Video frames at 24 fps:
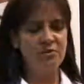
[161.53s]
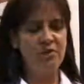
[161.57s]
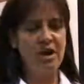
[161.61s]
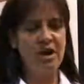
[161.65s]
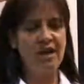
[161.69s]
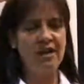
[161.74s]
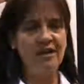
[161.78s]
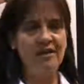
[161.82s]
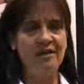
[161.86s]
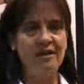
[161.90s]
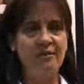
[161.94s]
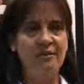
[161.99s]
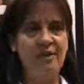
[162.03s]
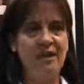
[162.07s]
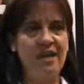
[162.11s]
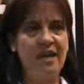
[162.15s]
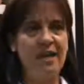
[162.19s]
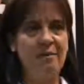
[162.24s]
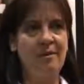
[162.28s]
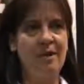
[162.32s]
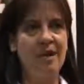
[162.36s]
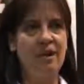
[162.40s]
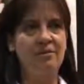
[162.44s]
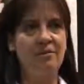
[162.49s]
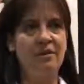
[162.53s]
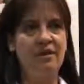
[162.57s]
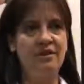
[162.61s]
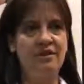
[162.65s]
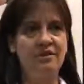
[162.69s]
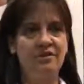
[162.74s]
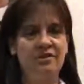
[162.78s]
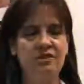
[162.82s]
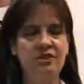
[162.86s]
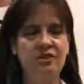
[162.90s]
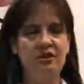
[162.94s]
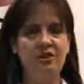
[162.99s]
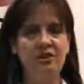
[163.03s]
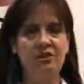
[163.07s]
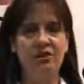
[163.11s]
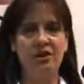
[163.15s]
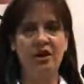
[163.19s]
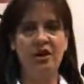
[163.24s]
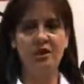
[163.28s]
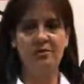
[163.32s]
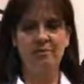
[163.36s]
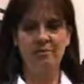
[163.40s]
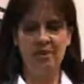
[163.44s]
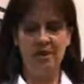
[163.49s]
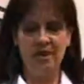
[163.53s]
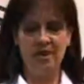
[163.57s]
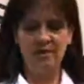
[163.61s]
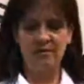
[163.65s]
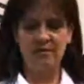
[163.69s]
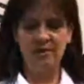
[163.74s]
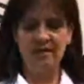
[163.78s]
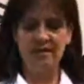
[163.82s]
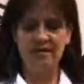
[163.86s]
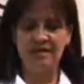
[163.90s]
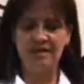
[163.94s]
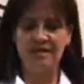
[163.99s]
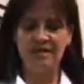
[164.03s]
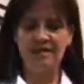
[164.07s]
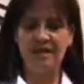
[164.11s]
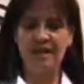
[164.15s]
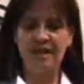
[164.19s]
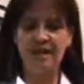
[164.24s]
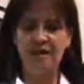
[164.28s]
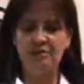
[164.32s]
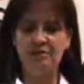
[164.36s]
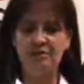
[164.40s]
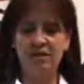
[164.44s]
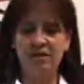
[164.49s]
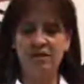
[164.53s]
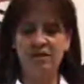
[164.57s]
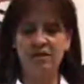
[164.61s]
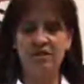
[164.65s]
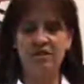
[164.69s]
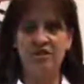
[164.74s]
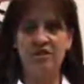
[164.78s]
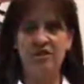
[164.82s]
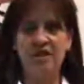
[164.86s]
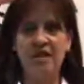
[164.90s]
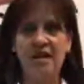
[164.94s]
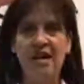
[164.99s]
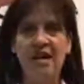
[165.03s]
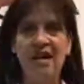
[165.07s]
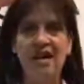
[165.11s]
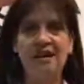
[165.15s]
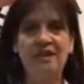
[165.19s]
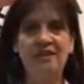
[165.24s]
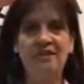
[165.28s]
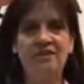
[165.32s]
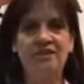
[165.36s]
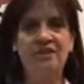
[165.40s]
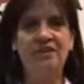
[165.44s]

product that we came out with that started our company was the game leash, and it